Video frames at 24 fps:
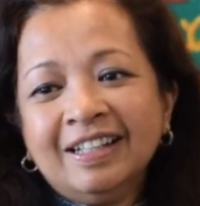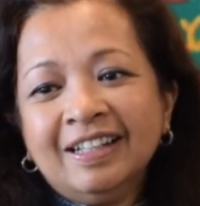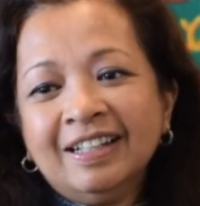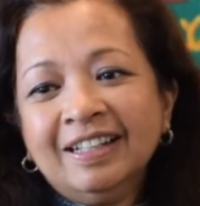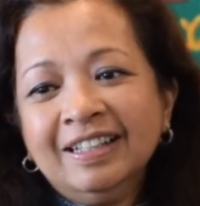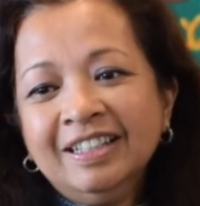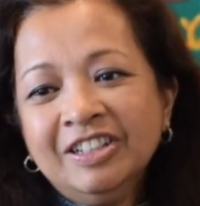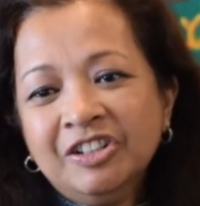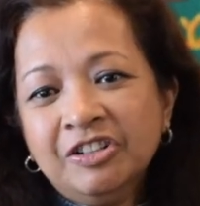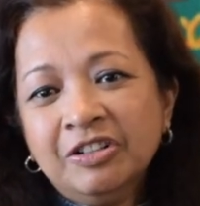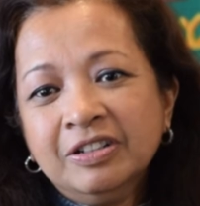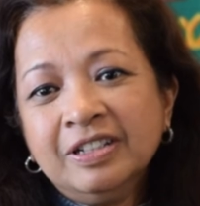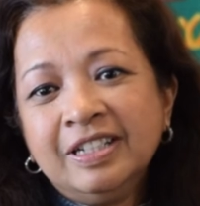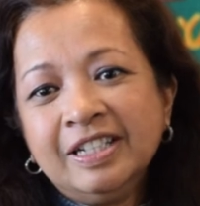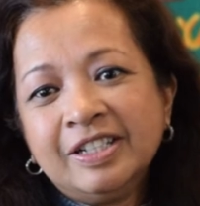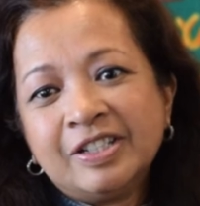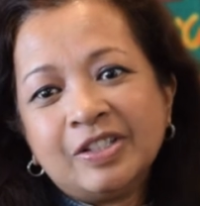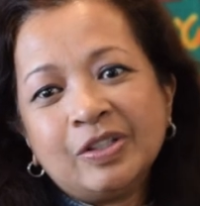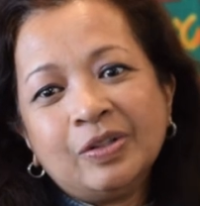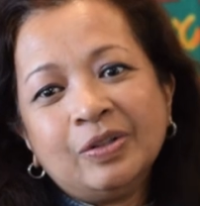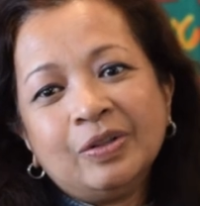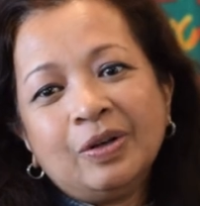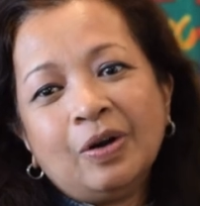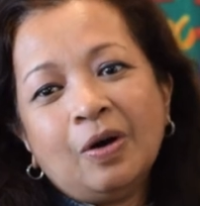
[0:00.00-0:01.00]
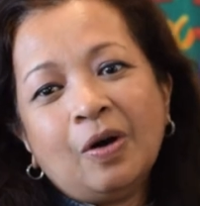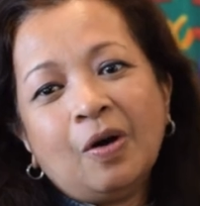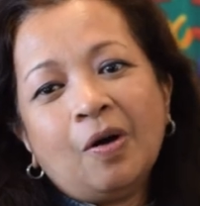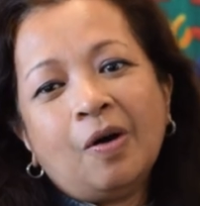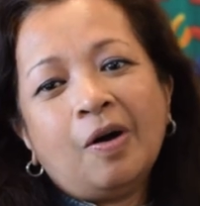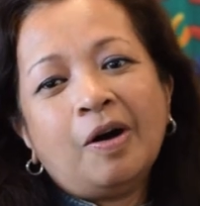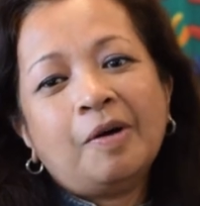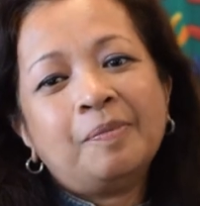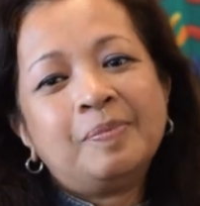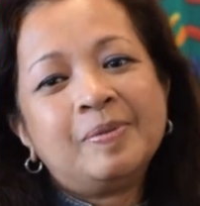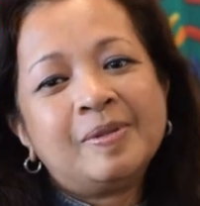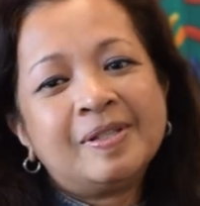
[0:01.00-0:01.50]
You know, this
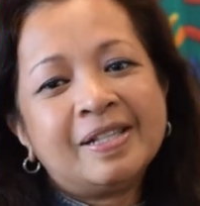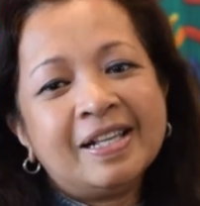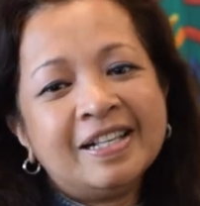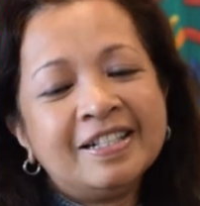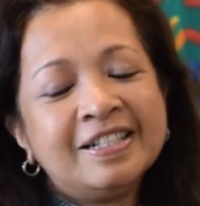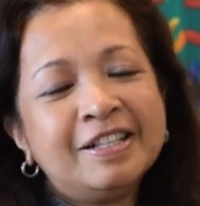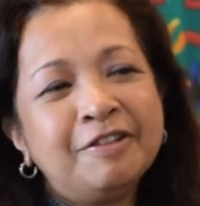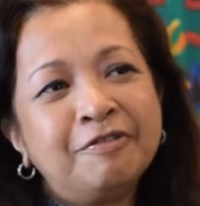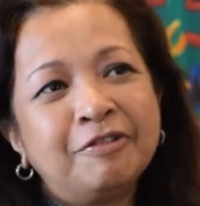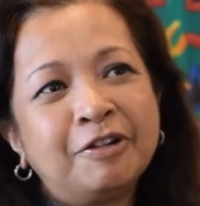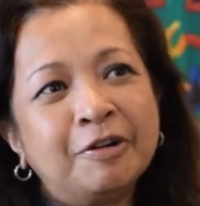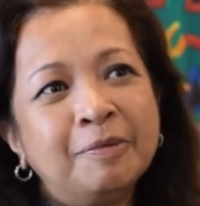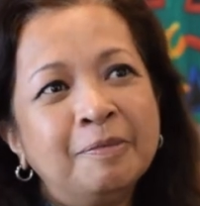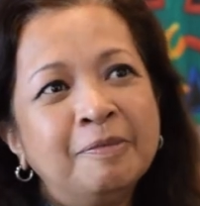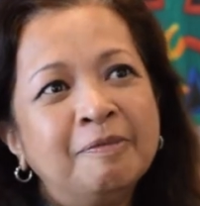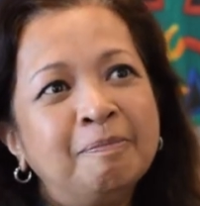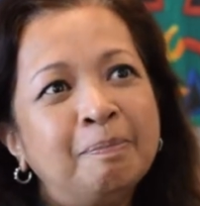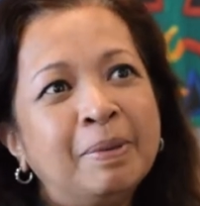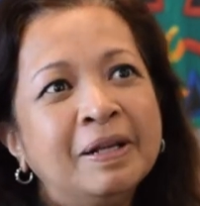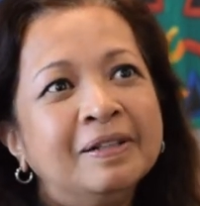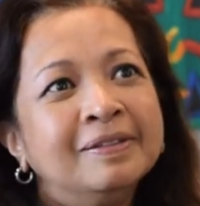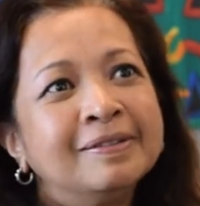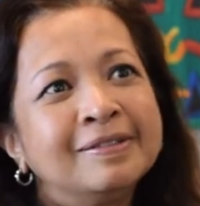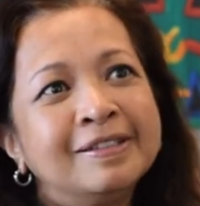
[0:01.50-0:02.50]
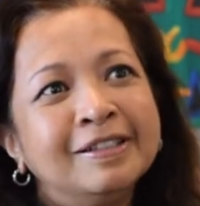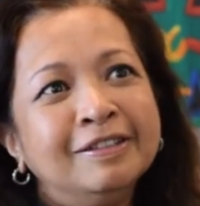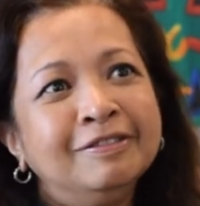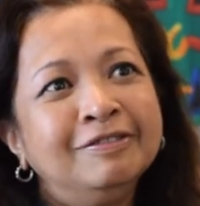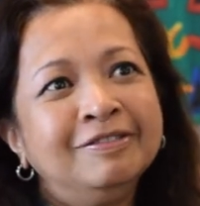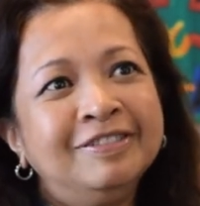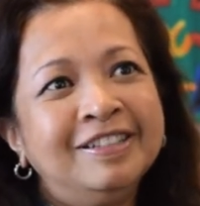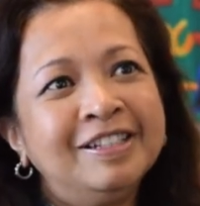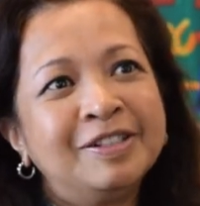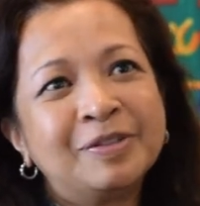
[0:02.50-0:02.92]
obsessive compulsive